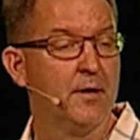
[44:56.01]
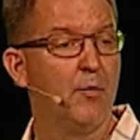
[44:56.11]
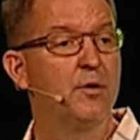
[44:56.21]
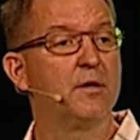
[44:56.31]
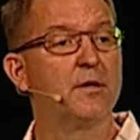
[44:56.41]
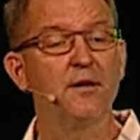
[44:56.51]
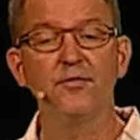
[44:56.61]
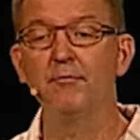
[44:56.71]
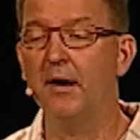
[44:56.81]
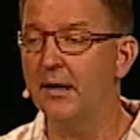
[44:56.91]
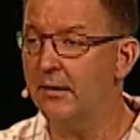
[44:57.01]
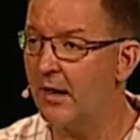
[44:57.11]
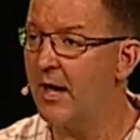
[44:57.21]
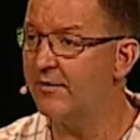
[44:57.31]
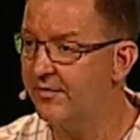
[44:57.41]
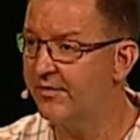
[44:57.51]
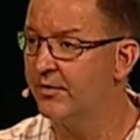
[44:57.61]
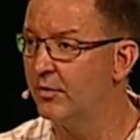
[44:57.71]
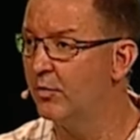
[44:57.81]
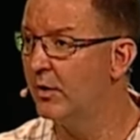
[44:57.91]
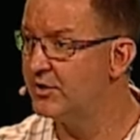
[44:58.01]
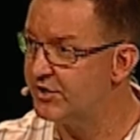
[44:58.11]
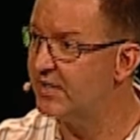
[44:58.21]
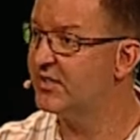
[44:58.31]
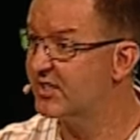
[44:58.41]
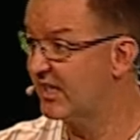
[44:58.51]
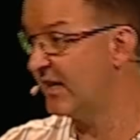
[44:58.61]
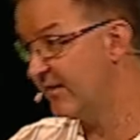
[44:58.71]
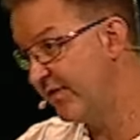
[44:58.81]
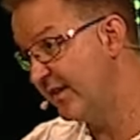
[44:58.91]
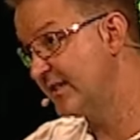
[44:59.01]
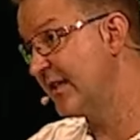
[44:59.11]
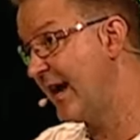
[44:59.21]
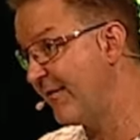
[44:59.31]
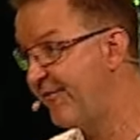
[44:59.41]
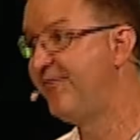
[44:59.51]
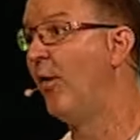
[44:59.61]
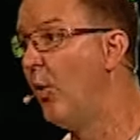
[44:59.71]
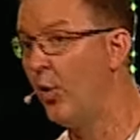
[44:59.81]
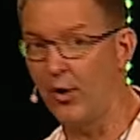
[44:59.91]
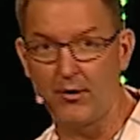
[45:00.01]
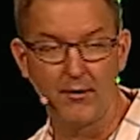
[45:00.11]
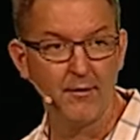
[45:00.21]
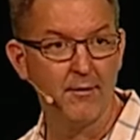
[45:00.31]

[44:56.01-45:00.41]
I want to give my life to what Jesus gave his life for.